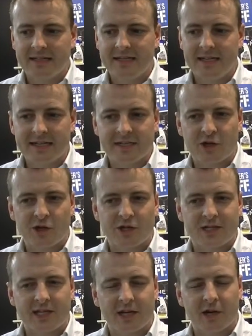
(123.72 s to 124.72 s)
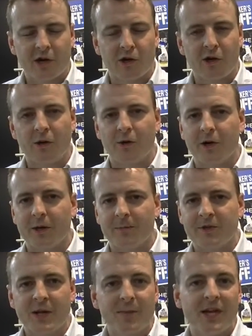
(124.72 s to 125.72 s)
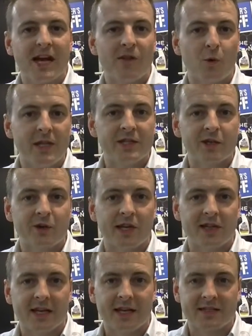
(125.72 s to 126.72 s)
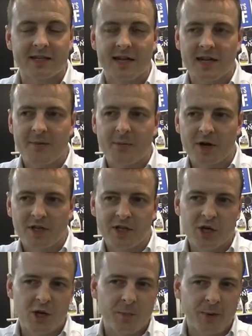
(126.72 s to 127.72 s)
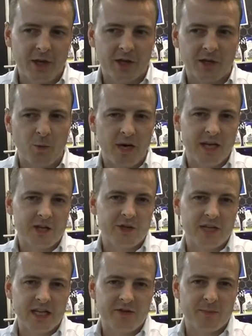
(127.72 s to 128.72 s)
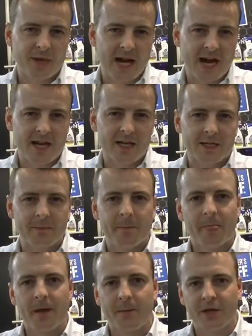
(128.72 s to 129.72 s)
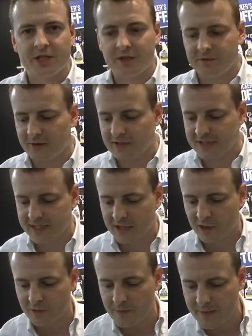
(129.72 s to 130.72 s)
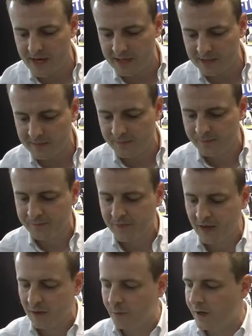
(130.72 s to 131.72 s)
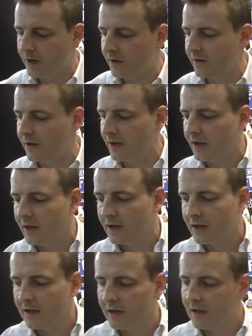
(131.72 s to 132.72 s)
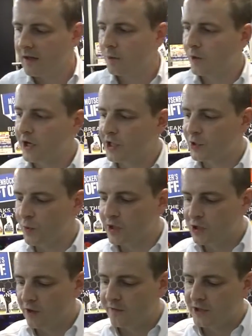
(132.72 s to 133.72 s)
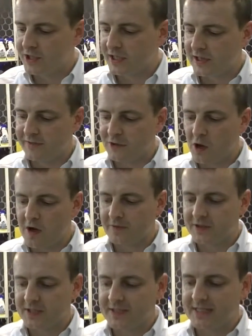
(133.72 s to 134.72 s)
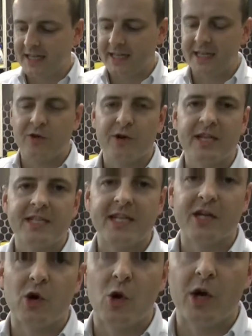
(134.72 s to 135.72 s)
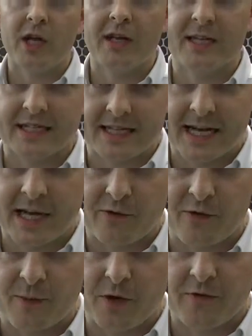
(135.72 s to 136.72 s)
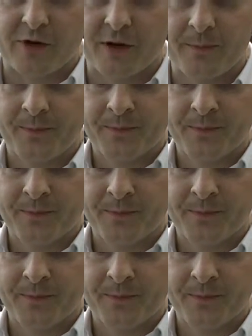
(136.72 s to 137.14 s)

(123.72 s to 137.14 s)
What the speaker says: disc or sticker or something on the windscreen that's marked. You go to peel it away and you're leaving behind a bunch of sticker remains. Well, we're gonna switch over to Liftoff's sticky, greasy, and oily stain remover.